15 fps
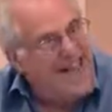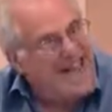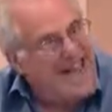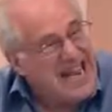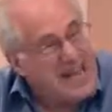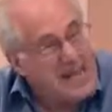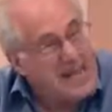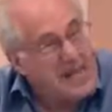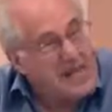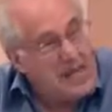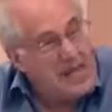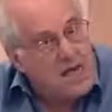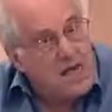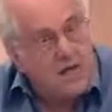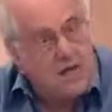anything
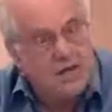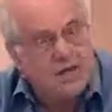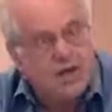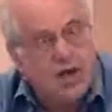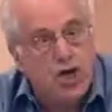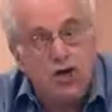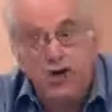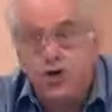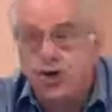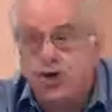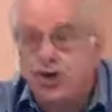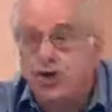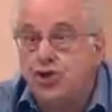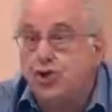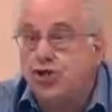here is under
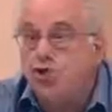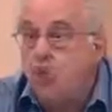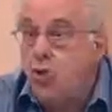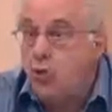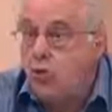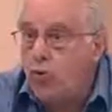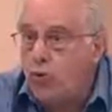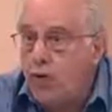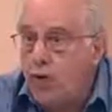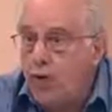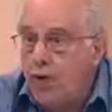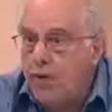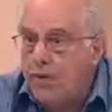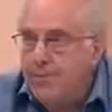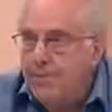control.
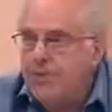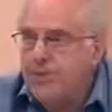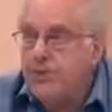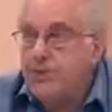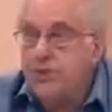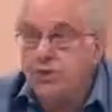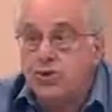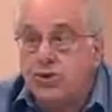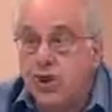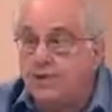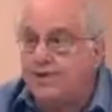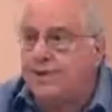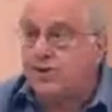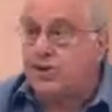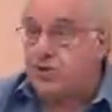Mr.
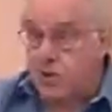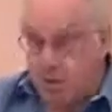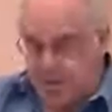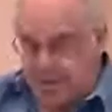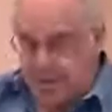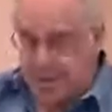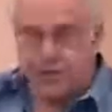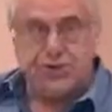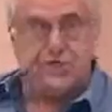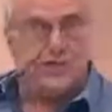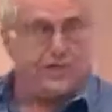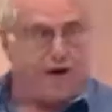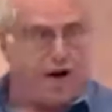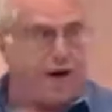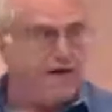Trump is trying to
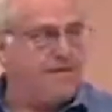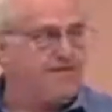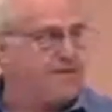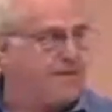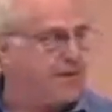survive